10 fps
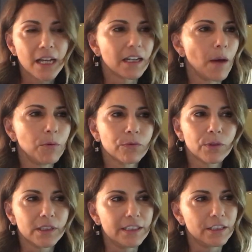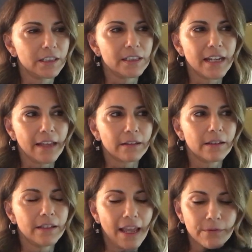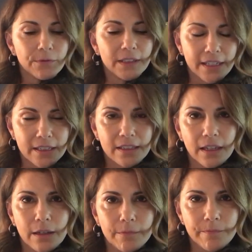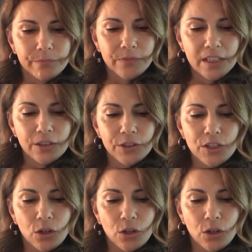A couple of really good Netflix series